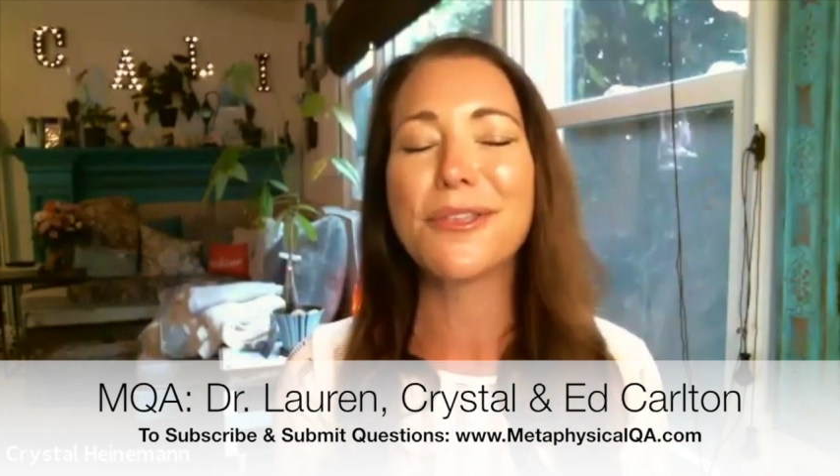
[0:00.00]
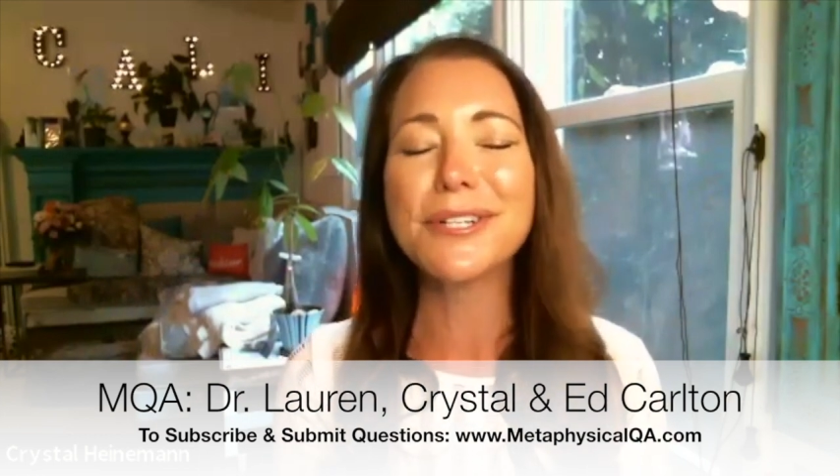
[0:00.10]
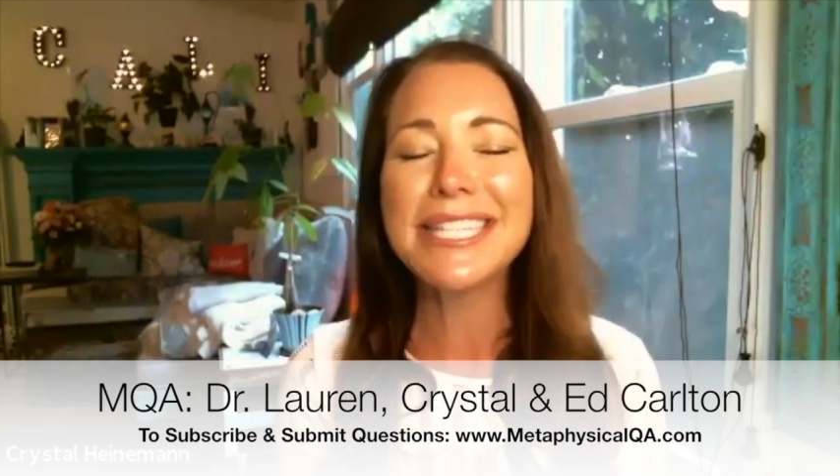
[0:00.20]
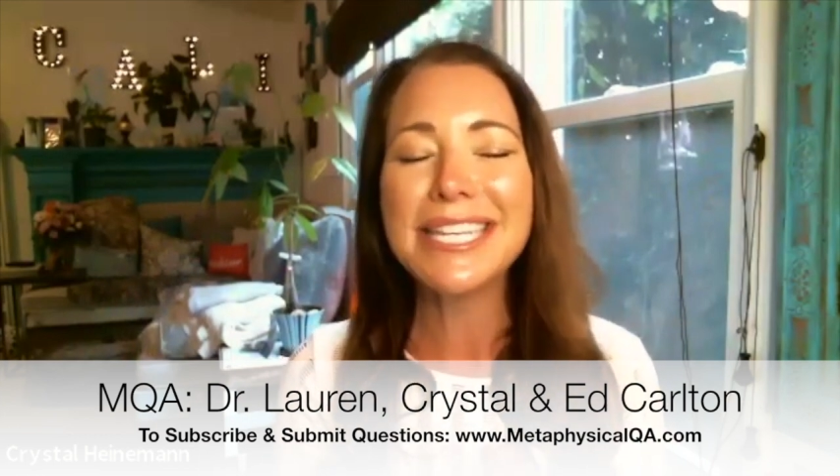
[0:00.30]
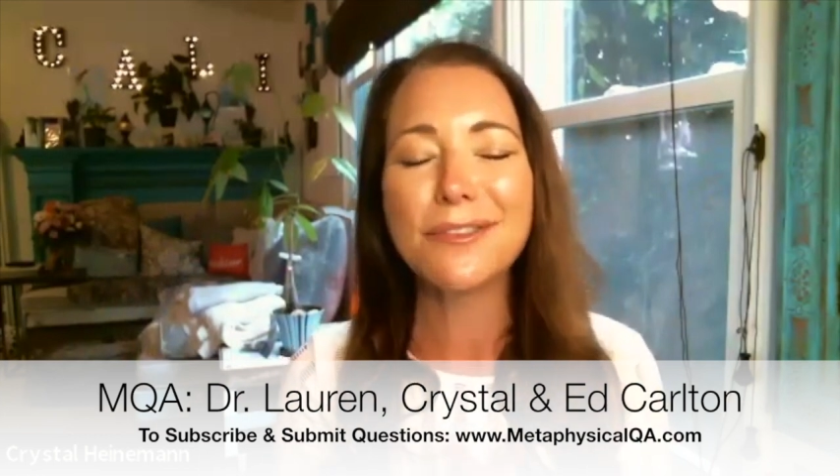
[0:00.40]

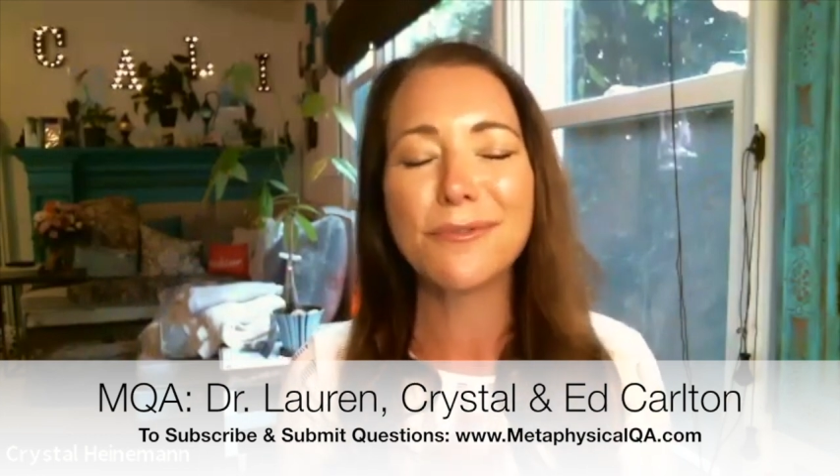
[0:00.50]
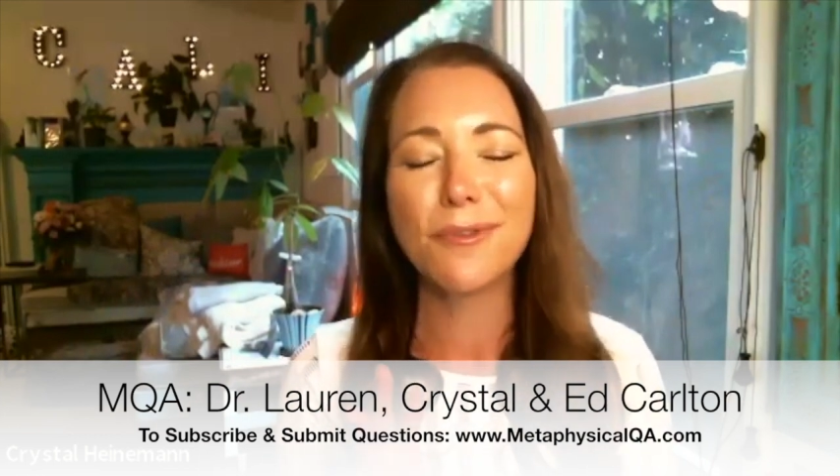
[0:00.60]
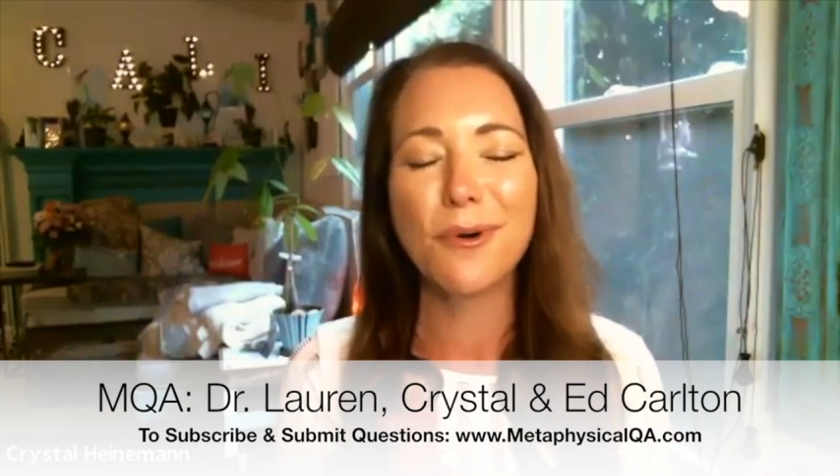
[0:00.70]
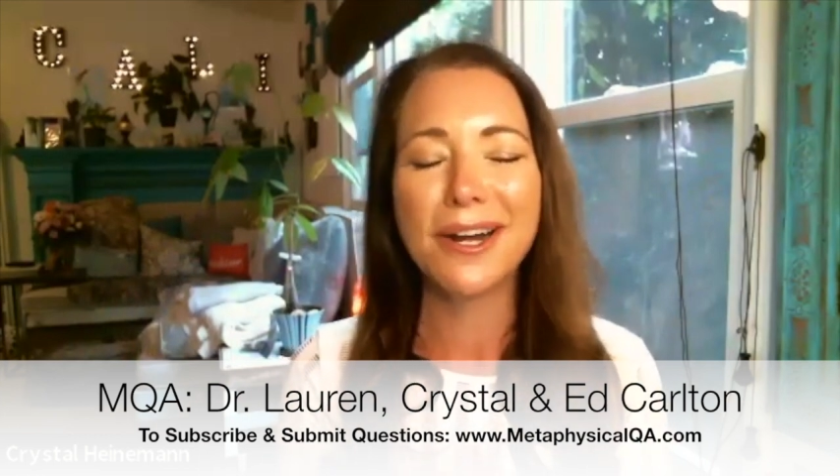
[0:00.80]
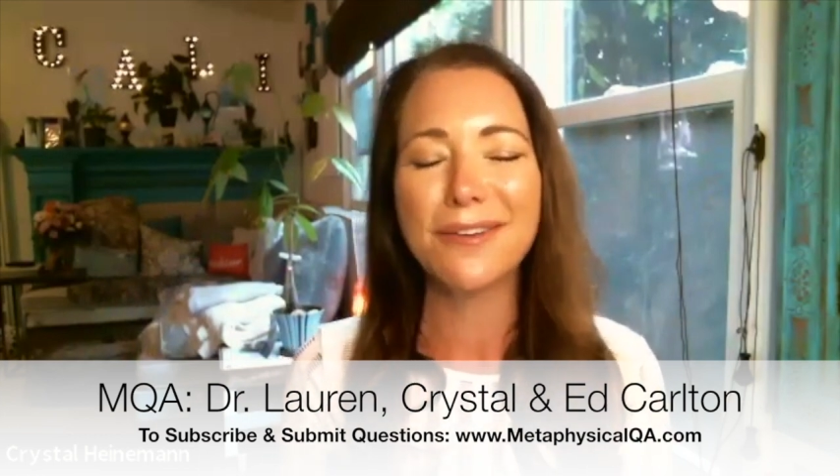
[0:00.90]
13th
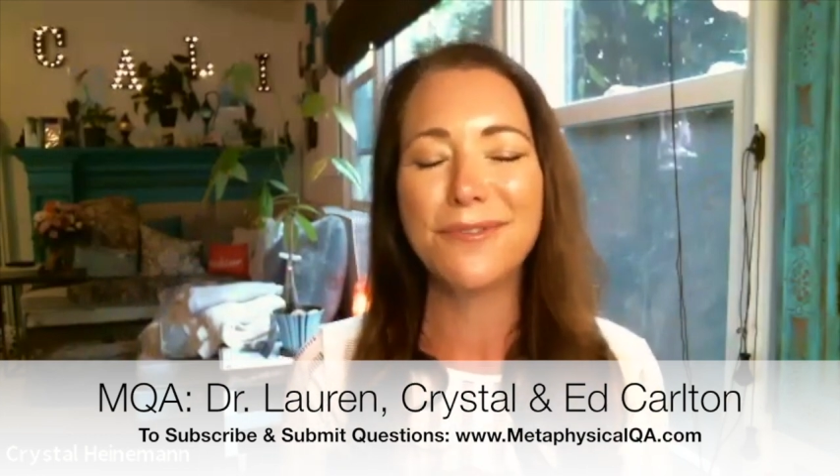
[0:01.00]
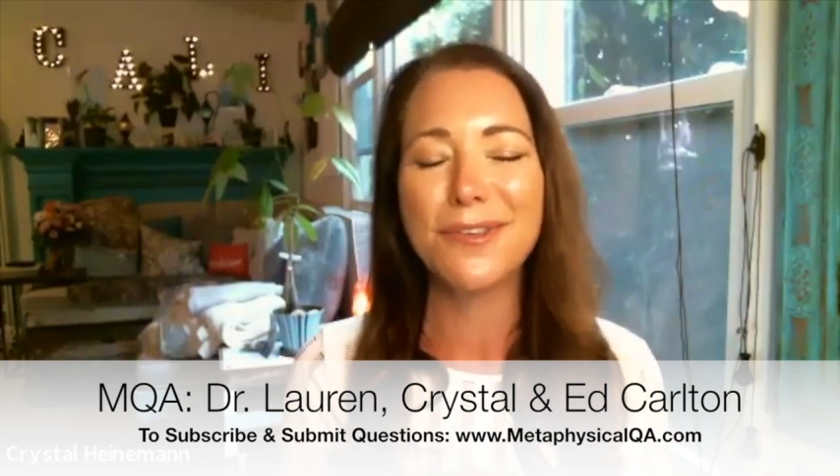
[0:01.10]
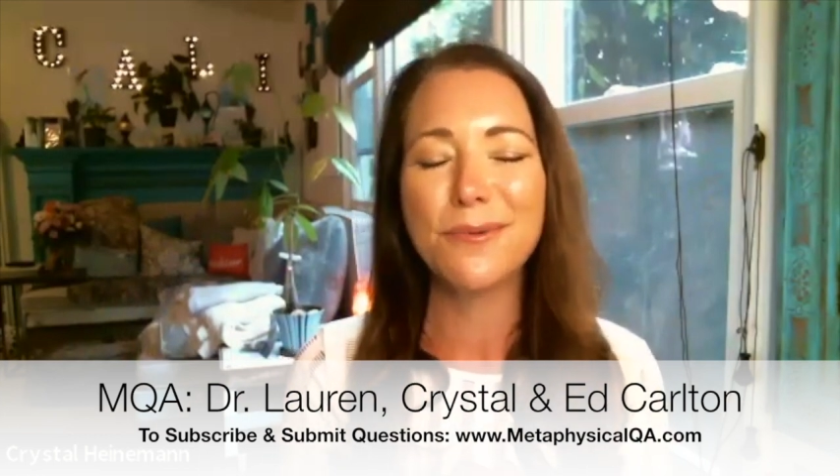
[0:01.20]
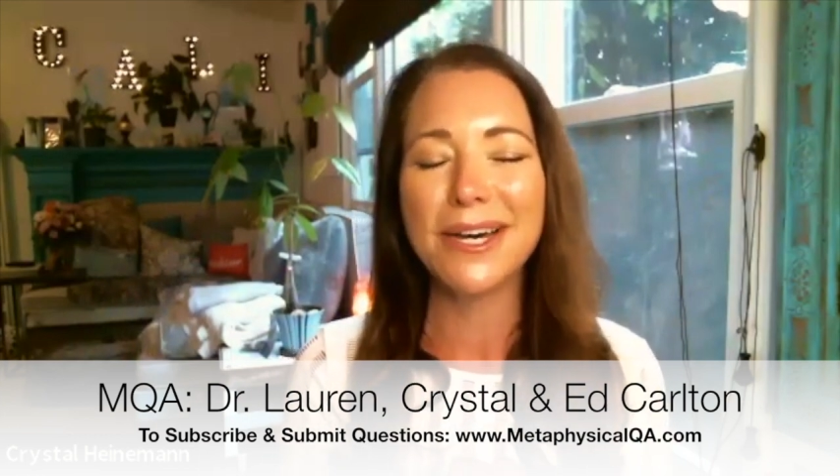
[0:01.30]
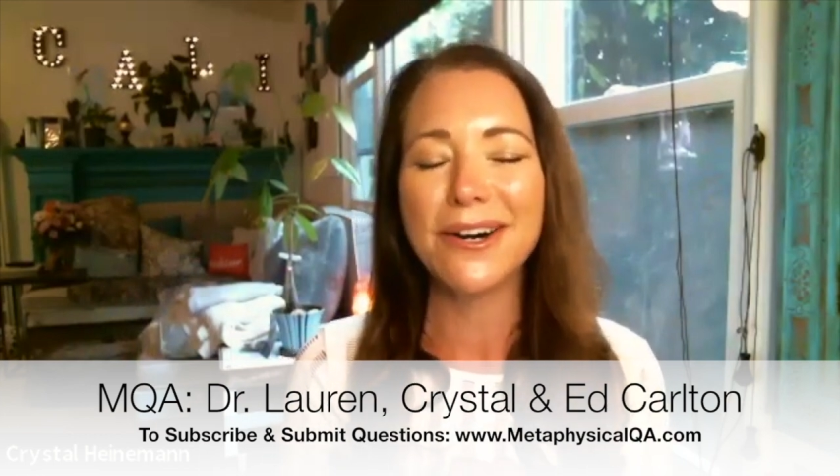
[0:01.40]
floor, if
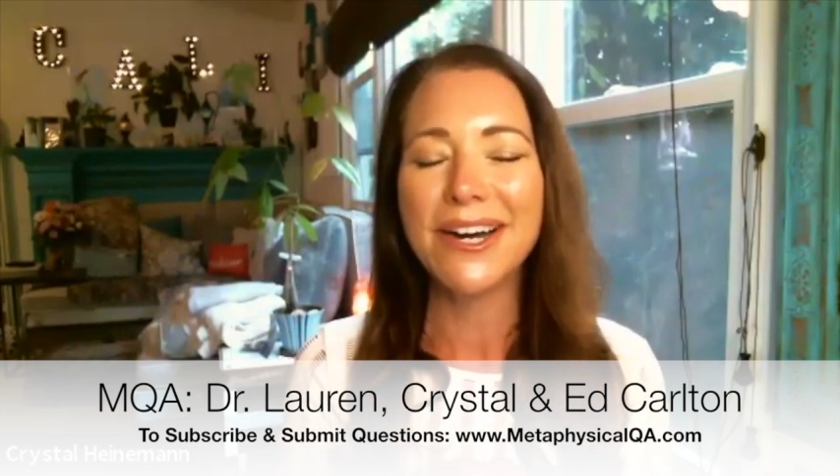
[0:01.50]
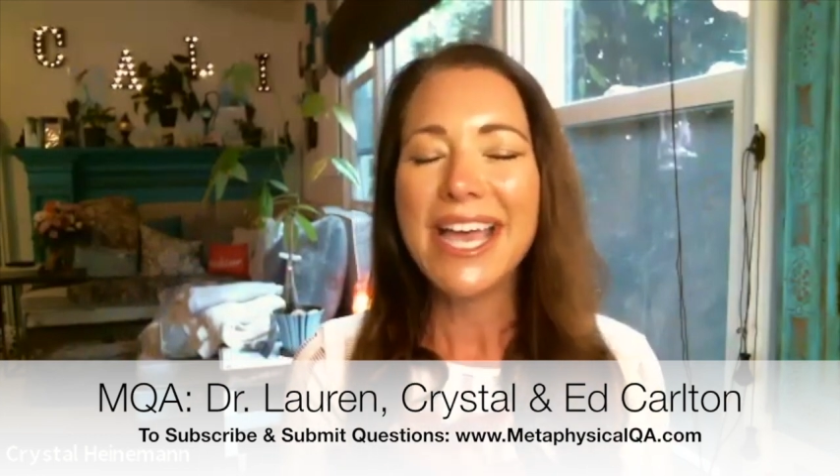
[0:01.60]
you will.